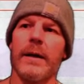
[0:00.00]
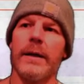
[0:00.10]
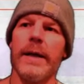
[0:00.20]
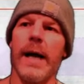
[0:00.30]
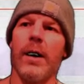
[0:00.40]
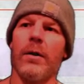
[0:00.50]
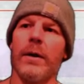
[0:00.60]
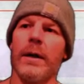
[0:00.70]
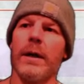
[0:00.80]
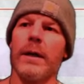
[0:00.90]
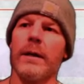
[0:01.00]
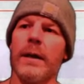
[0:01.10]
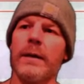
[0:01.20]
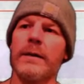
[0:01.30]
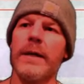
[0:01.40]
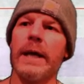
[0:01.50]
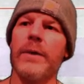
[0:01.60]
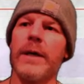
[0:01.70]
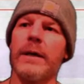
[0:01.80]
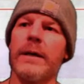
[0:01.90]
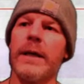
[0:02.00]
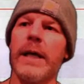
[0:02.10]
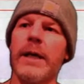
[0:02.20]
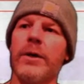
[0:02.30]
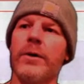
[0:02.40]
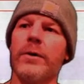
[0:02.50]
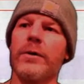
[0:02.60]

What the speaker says: Now, let's say we continue